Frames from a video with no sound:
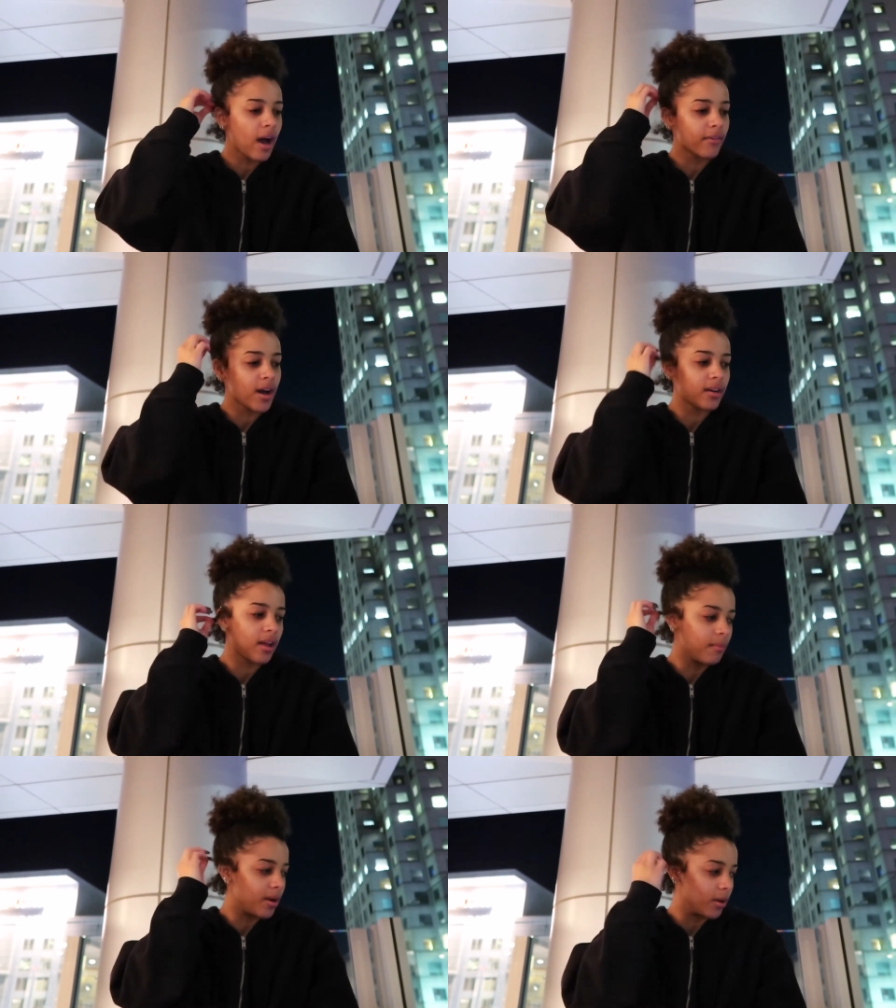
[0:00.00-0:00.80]
I've gotten a
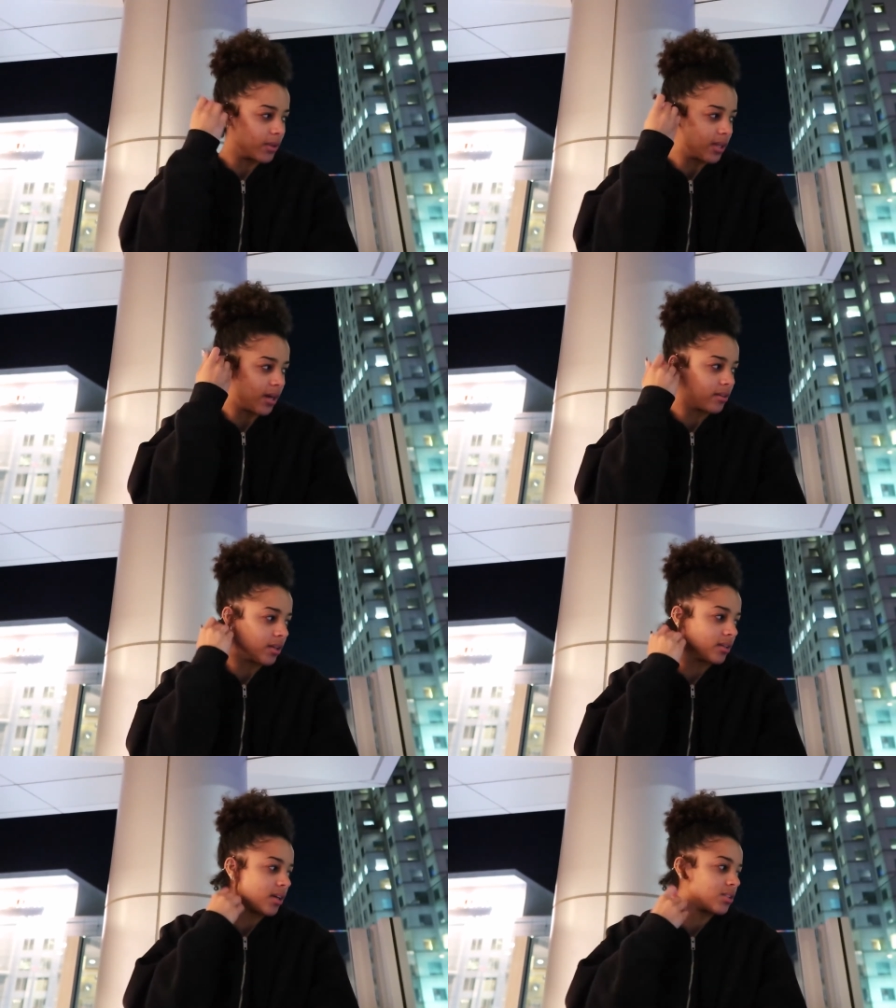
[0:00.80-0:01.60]
lot better with that,
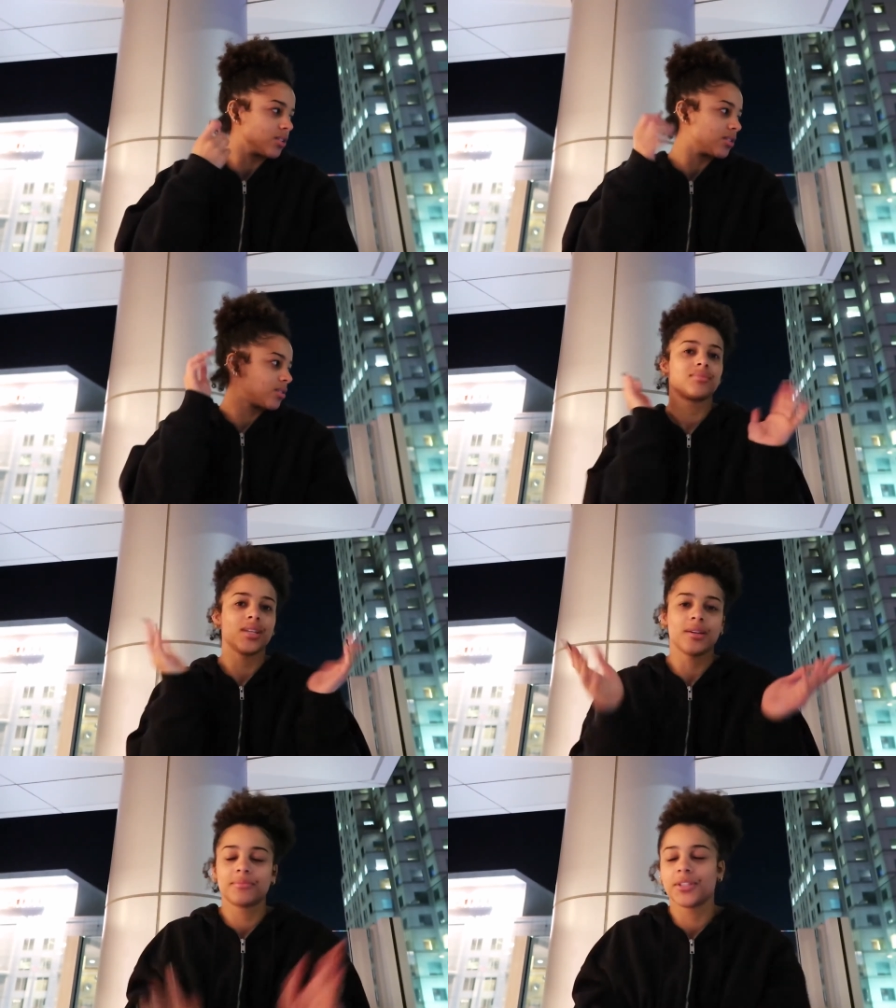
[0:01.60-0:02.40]
like not just, yeah,